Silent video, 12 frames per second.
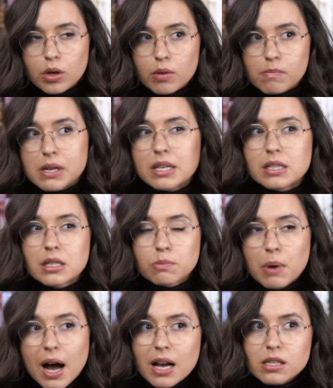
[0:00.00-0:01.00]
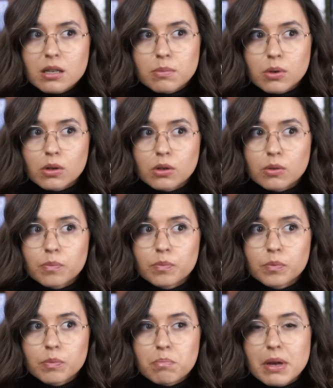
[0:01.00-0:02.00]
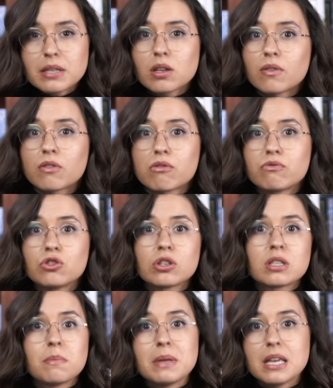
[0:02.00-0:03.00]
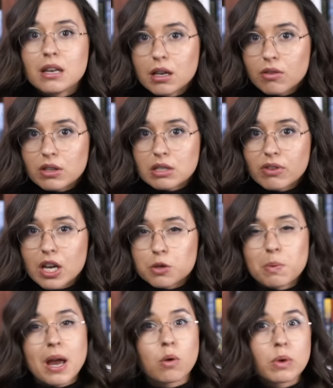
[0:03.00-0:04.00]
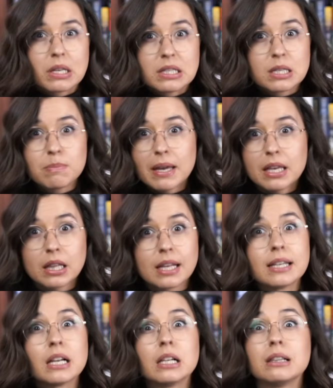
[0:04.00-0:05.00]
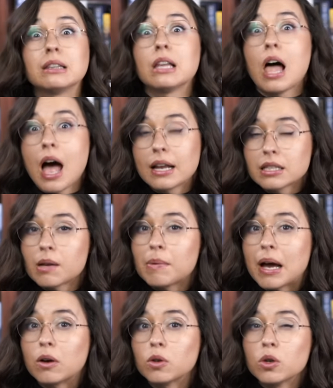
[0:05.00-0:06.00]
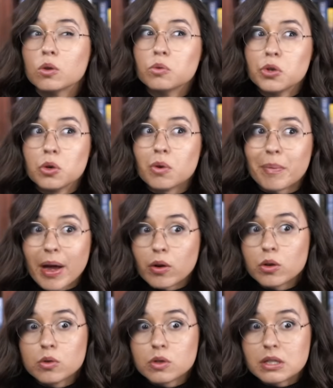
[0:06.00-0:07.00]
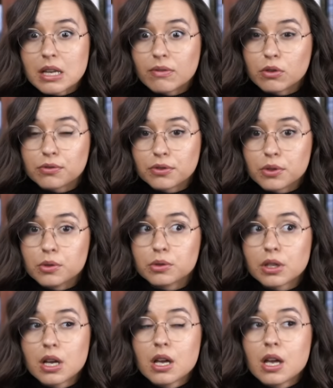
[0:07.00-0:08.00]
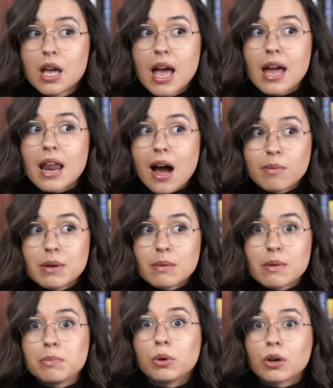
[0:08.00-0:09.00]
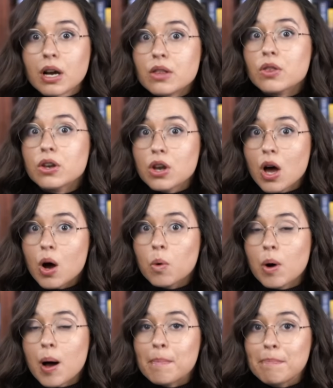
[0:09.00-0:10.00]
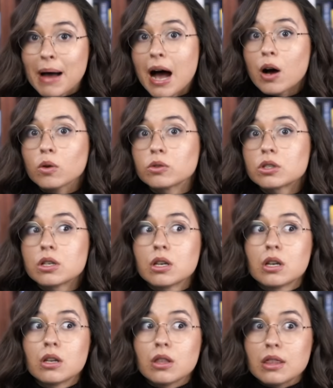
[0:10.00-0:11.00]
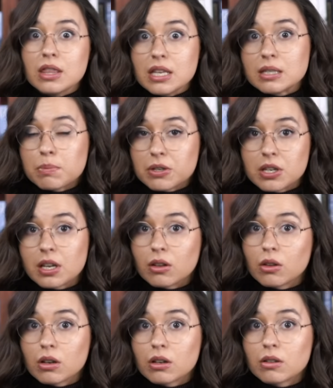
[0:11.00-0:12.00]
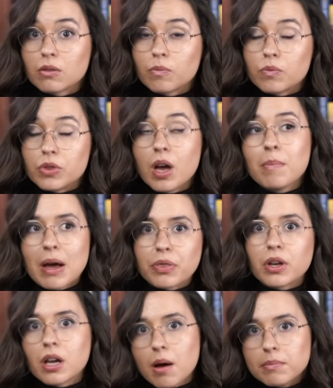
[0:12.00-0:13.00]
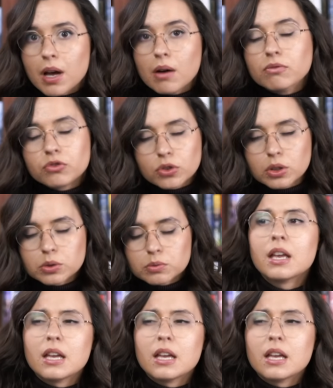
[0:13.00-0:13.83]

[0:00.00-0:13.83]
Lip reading: Because it's possible, based off of just the beginning of this flashback, we can speculate a lot about who knew about whose devil fruit and how many people are in the know about this particular, about the gum gum fruit.